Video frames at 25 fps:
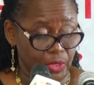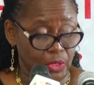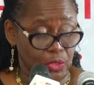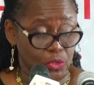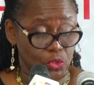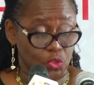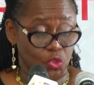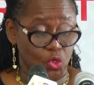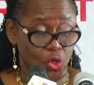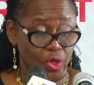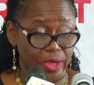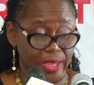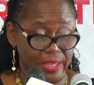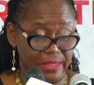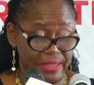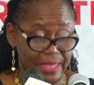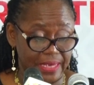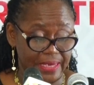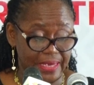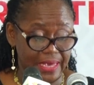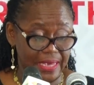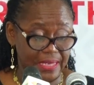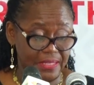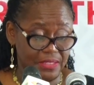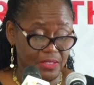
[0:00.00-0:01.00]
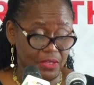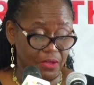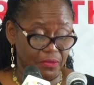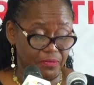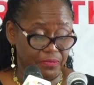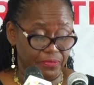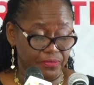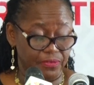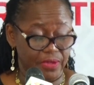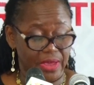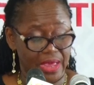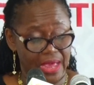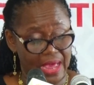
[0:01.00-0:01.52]
So in the case
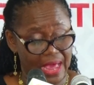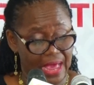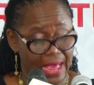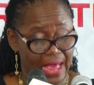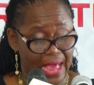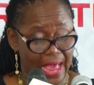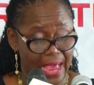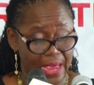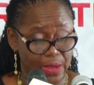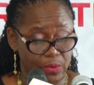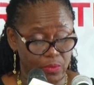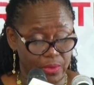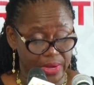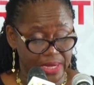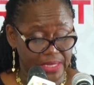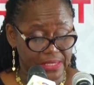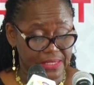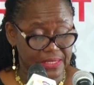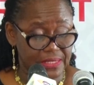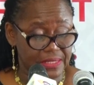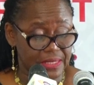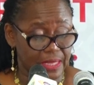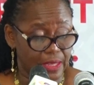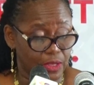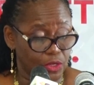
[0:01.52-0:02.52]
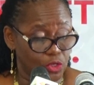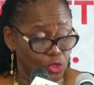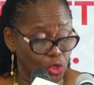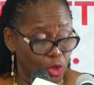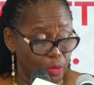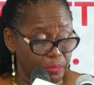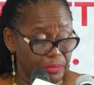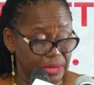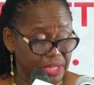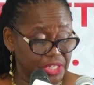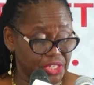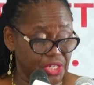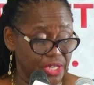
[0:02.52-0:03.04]
of IWES, your
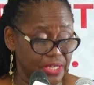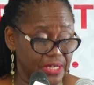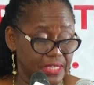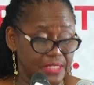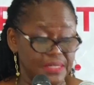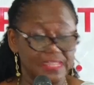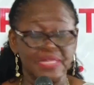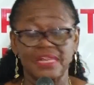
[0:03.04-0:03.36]
mission is